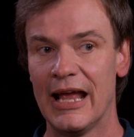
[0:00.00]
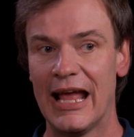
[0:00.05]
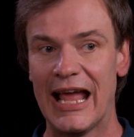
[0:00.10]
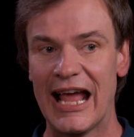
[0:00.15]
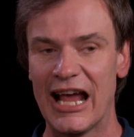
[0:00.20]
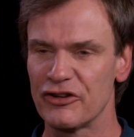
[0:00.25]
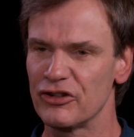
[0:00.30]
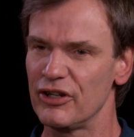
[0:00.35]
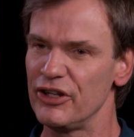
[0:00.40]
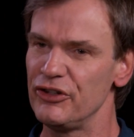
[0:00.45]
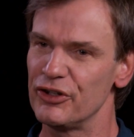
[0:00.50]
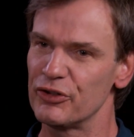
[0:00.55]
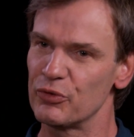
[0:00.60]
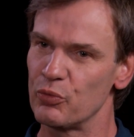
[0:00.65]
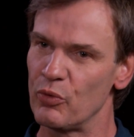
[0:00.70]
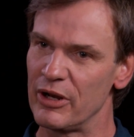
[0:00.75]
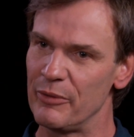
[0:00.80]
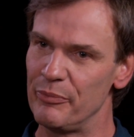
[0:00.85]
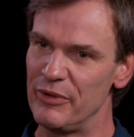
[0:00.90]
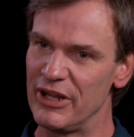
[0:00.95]
actually just
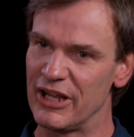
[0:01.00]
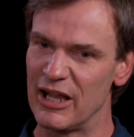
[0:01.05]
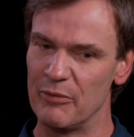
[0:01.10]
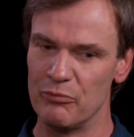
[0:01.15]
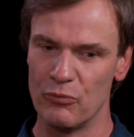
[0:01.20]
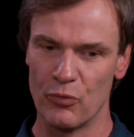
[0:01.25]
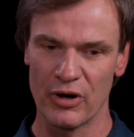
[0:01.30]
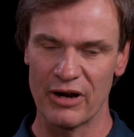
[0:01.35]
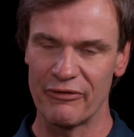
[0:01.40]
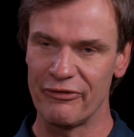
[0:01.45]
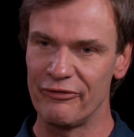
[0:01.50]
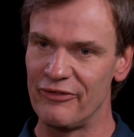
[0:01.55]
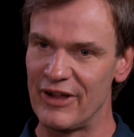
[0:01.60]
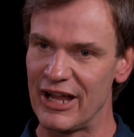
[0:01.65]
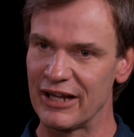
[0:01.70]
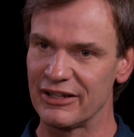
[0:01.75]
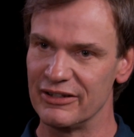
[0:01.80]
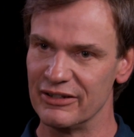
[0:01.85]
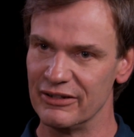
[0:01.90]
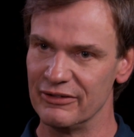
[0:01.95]
want to become more
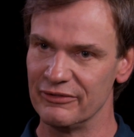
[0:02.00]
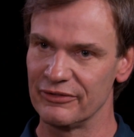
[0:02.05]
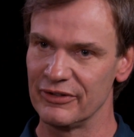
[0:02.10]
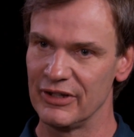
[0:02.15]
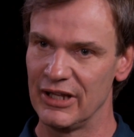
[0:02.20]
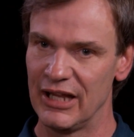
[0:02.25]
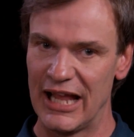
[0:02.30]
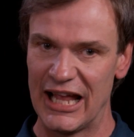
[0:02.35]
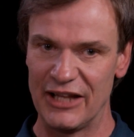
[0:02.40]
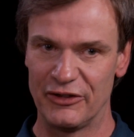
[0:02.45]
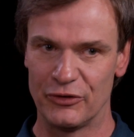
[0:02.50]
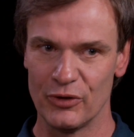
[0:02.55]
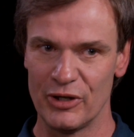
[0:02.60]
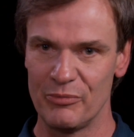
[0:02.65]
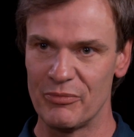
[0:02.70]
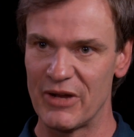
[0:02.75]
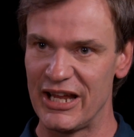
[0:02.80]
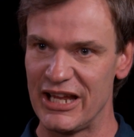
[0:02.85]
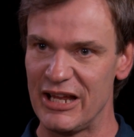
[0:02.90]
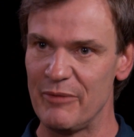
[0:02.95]
effective at
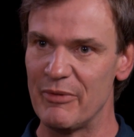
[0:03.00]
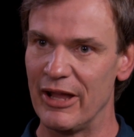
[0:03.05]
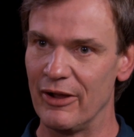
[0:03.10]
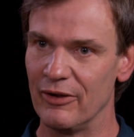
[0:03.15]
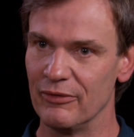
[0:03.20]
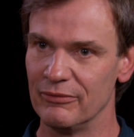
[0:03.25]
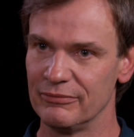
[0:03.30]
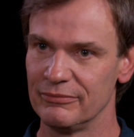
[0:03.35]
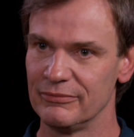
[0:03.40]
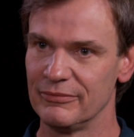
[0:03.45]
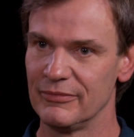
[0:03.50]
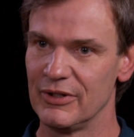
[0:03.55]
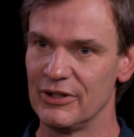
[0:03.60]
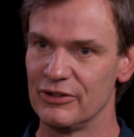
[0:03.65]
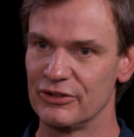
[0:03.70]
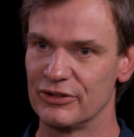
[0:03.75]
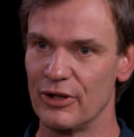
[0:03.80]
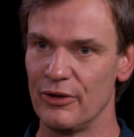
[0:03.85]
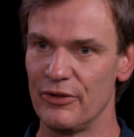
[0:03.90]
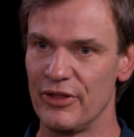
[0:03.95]
doing my email.
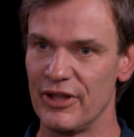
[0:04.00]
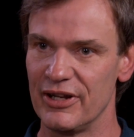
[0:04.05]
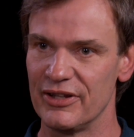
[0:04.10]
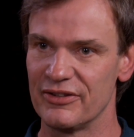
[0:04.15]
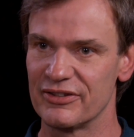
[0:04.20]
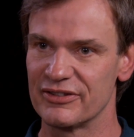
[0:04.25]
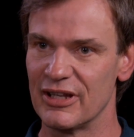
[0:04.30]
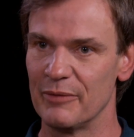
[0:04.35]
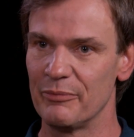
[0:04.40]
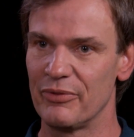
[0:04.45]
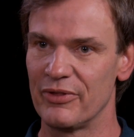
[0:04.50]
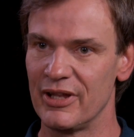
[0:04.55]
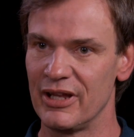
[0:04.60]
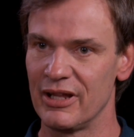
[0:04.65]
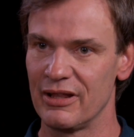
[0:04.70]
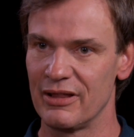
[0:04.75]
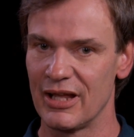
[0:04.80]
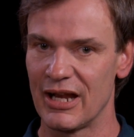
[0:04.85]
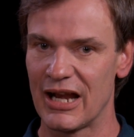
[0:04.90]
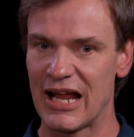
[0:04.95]
So that it's
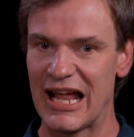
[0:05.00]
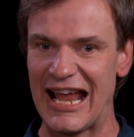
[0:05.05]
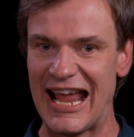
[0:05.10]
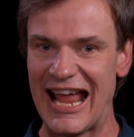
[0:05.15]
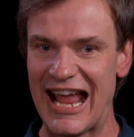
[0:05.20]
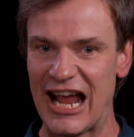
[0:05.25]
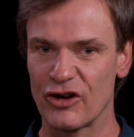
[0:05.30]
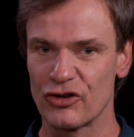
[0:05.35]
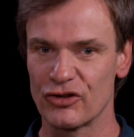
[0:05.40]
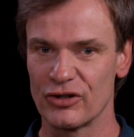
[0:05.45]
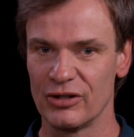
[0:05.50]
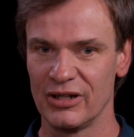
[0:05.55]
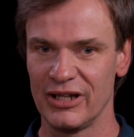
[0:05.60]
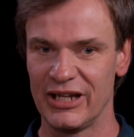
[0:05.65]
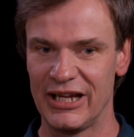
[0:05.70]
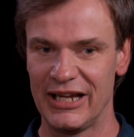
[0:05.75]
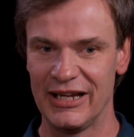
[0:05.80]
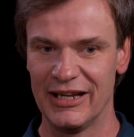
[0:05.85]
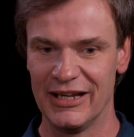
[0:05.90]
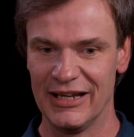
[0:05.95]
something that I
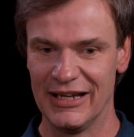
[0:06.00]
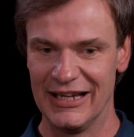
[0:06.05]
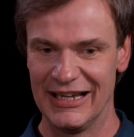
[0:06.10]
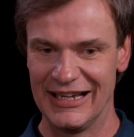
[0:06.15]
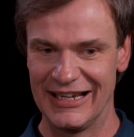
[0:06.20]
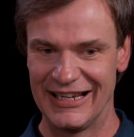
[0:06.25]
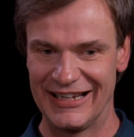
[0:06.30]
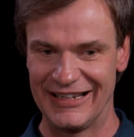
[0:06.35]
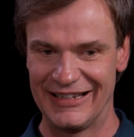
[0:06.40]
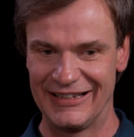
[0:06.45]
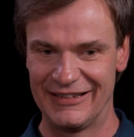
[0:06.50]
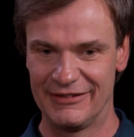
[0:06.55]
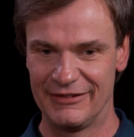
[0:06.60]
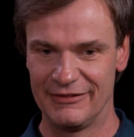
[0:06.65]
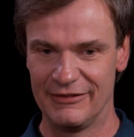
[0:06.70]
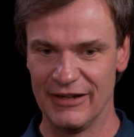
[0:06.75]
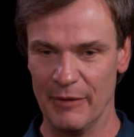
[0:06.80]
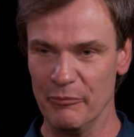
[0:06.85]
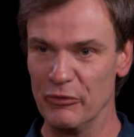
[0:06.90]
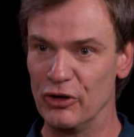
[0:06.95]
actually
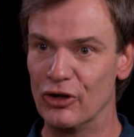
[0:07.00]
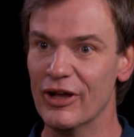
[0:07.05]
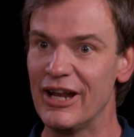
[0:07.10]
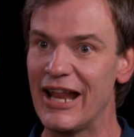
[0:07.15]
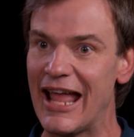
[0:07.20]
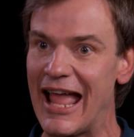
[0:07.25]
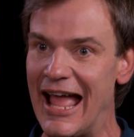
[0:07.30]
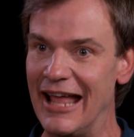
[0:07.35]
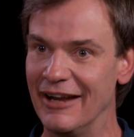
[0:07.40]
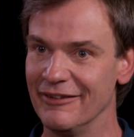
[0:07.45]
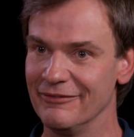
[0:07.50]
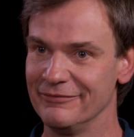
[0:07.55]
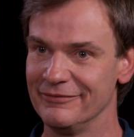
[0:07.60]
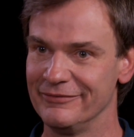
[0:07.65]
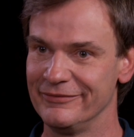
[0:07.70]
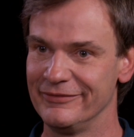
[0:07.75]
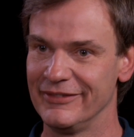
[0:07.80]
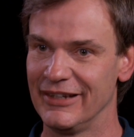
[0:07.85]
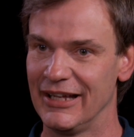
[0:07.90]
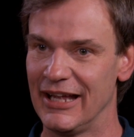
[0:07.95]
am good at,
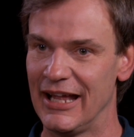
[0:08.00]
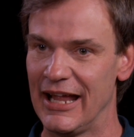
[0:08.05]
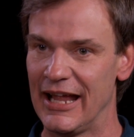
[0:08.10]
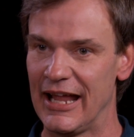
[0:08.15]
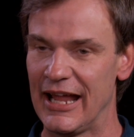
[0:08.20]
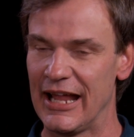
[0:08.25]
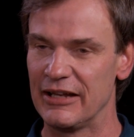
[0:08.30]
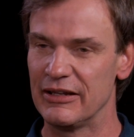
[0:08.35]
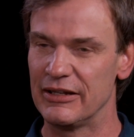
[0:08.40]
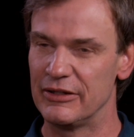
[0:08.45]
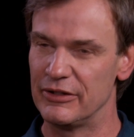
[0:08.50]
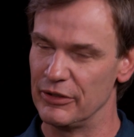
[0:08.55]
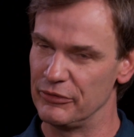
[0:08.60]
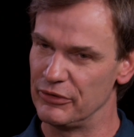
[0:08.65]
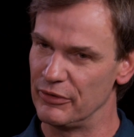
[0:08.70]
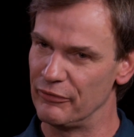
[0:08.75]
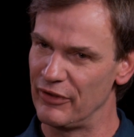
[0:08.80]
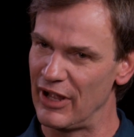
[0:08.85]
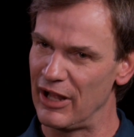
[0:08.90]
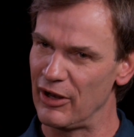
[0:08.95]
and to
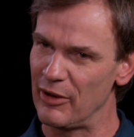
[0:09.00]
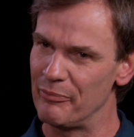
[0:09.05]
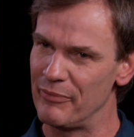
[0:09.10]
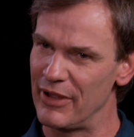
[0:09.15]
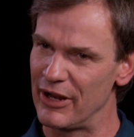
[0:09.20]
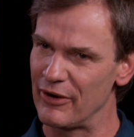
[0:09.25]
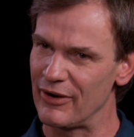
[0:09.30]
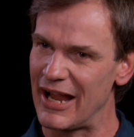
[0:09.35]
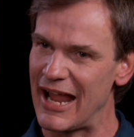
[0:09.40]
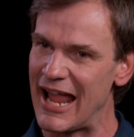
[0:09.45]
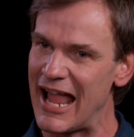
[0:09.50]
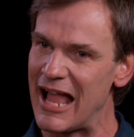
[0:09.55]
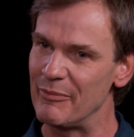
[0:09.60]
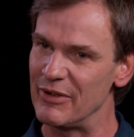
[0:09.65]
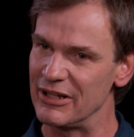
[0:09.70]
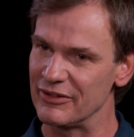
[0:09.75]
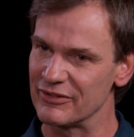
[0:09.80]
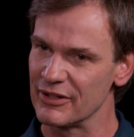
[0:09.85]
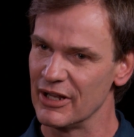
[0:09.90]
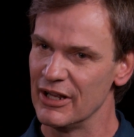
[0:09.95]
develop better
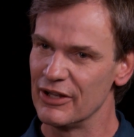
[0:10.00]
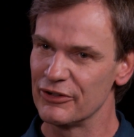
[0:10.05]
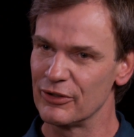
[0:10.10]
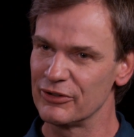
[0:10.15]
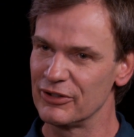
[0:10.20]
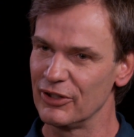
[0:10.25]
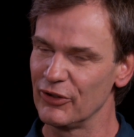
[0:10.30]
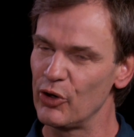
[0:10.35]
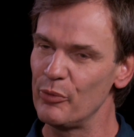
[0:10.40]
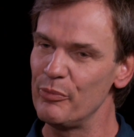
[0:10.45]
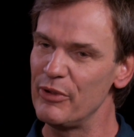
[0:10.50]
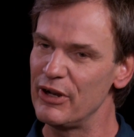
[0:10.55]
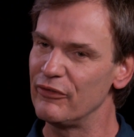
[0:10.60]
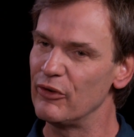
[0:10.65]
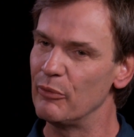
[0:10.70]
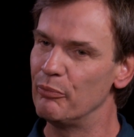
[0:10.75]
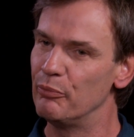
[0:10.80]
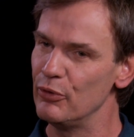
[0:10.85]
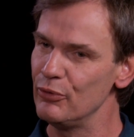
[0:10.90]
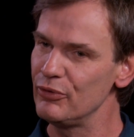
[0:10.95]
habits. So it's a little bit of
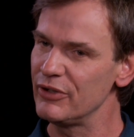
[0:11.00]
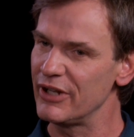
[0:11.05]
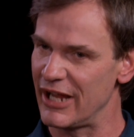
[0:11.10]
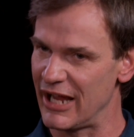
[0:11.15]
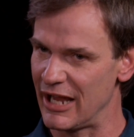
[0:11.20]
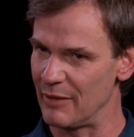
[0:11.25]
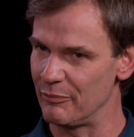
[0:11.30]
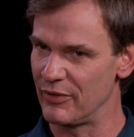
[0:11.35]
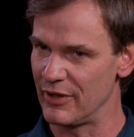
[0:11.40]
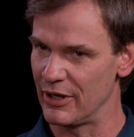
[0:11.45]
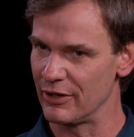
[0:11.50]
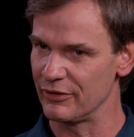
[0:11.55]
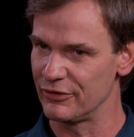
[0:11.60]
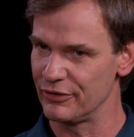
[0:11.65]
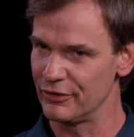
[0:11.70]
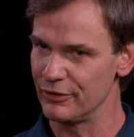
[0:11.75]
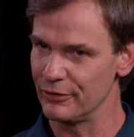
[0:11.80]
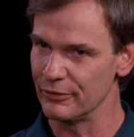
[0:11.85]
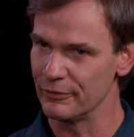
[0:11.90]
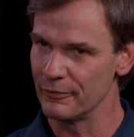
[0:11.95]
a boot camp there
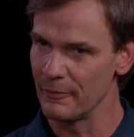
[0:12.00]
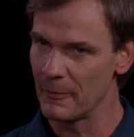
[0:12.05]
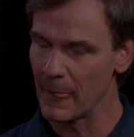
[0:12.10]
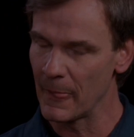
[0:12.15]
too.